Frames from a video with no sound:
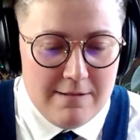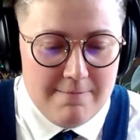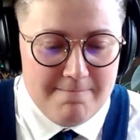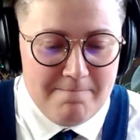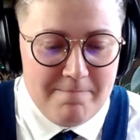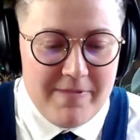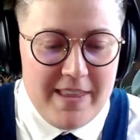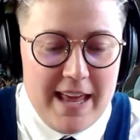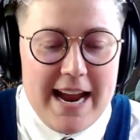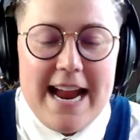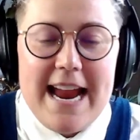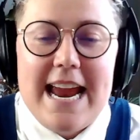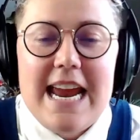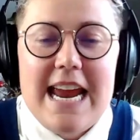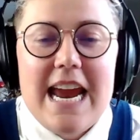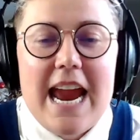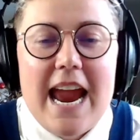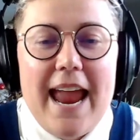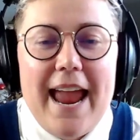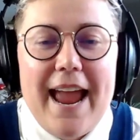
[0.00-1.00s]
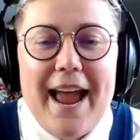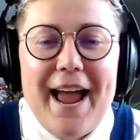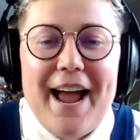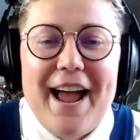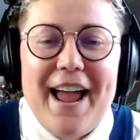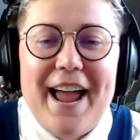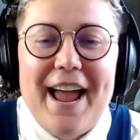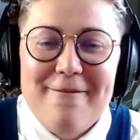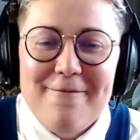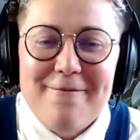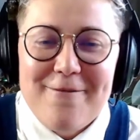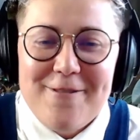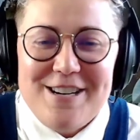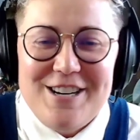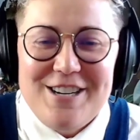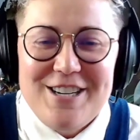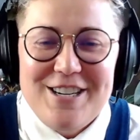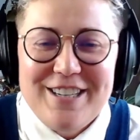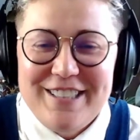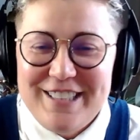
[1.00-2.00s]
They are
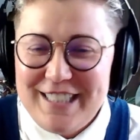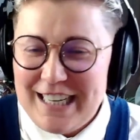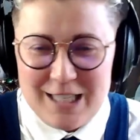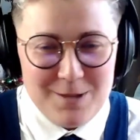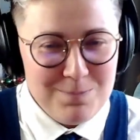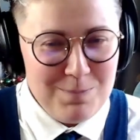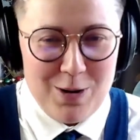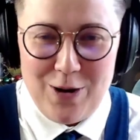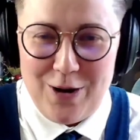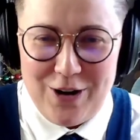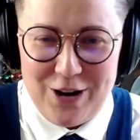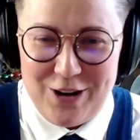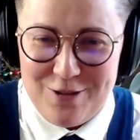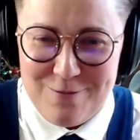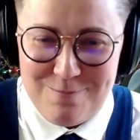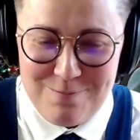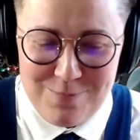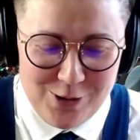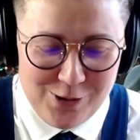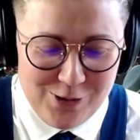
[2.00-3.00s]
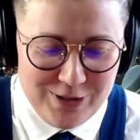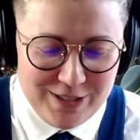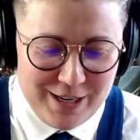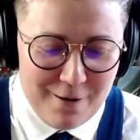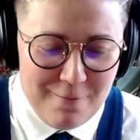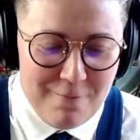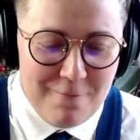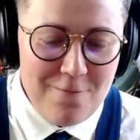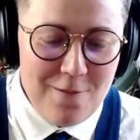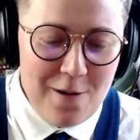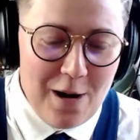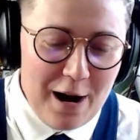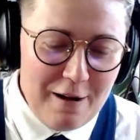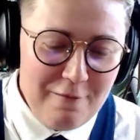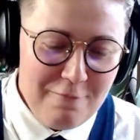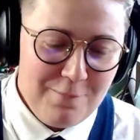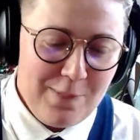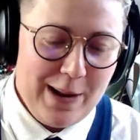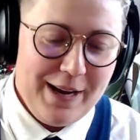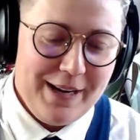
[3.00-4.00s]
average, just behind the Blues,
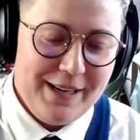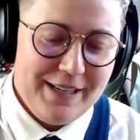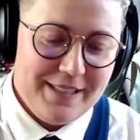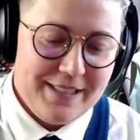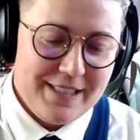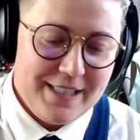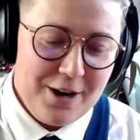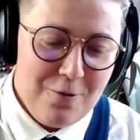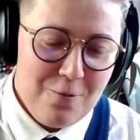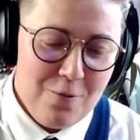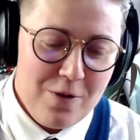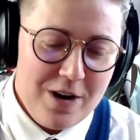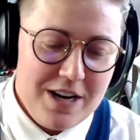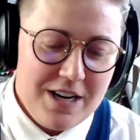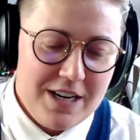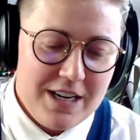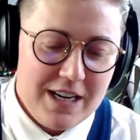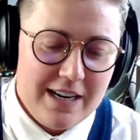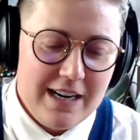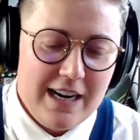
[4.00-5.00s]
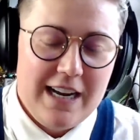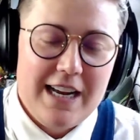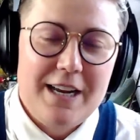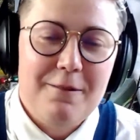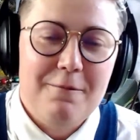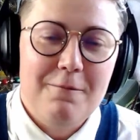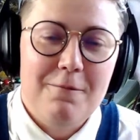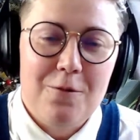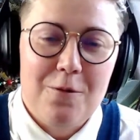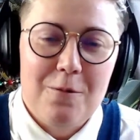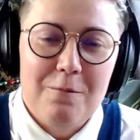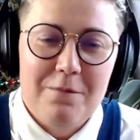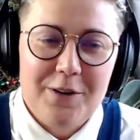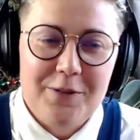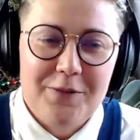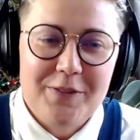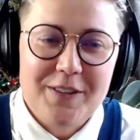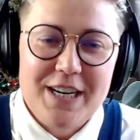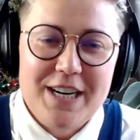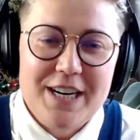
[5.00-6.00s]
5 players a week in Form
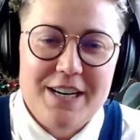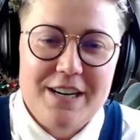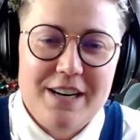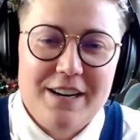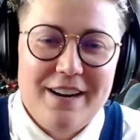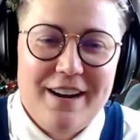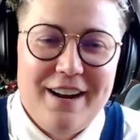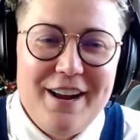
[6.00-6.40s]
15.